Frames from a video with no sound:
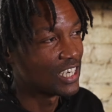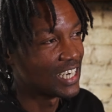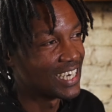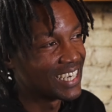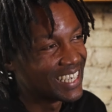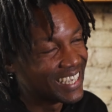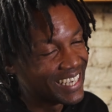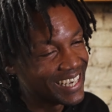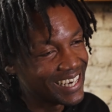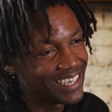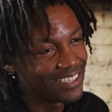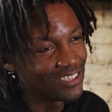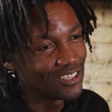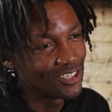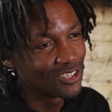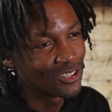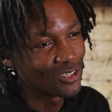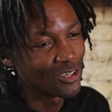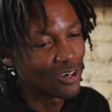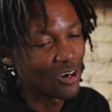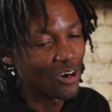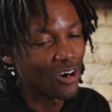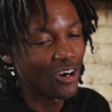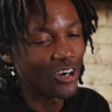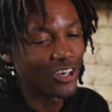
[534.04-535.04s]

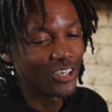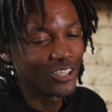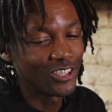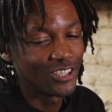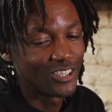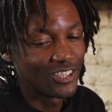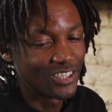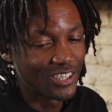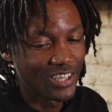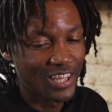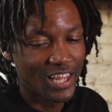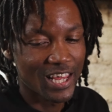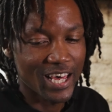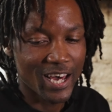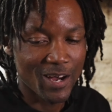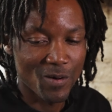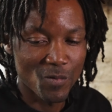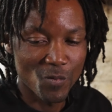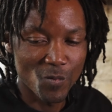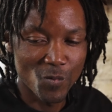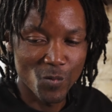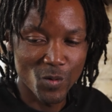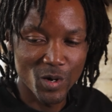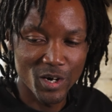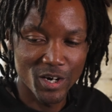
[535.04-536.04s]
against odds that
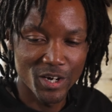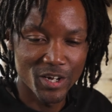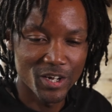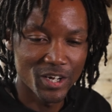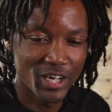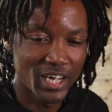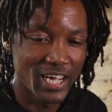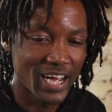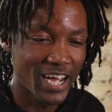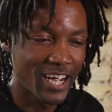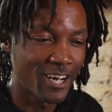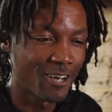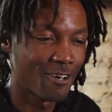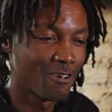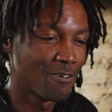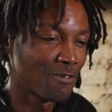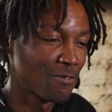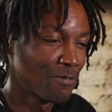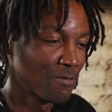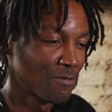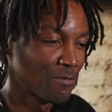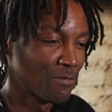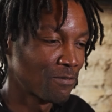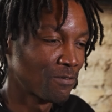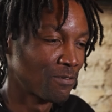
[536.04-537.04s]
were kind
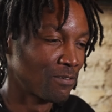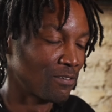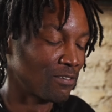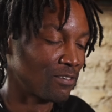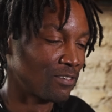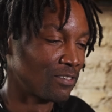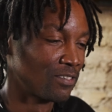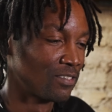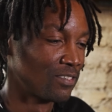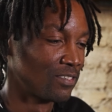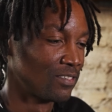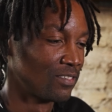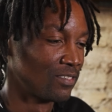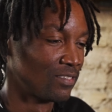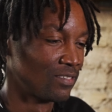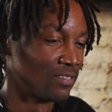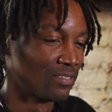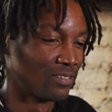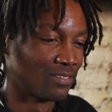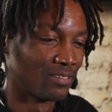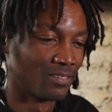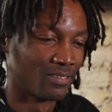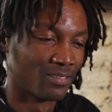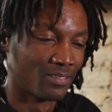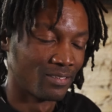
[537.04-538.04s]
of
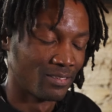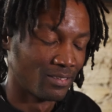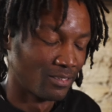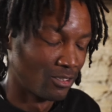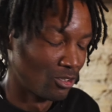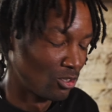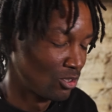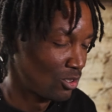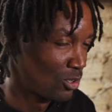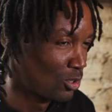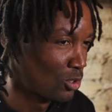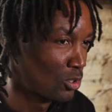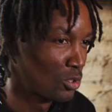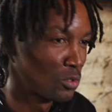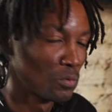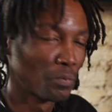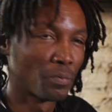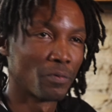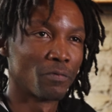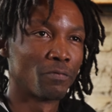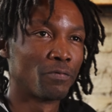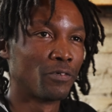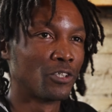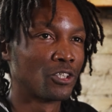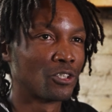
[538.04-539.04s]

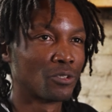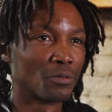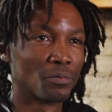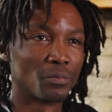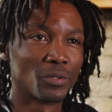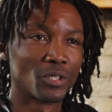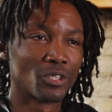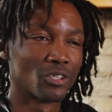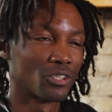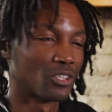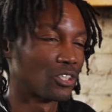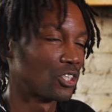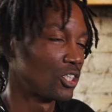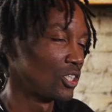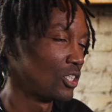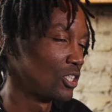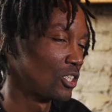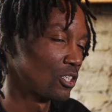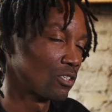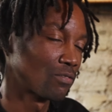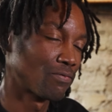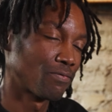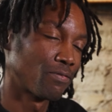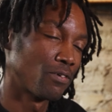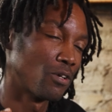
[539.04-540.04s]
superficial, because she
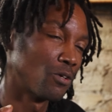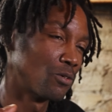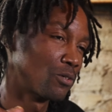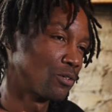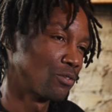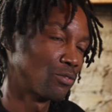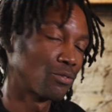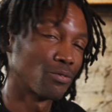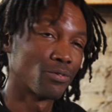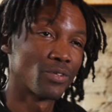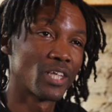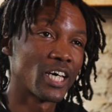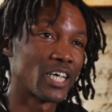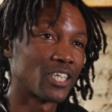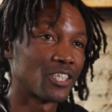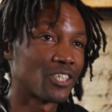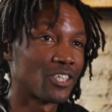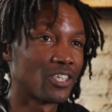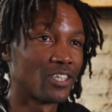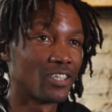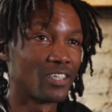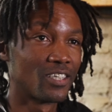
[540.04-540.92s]
just floated through that shit.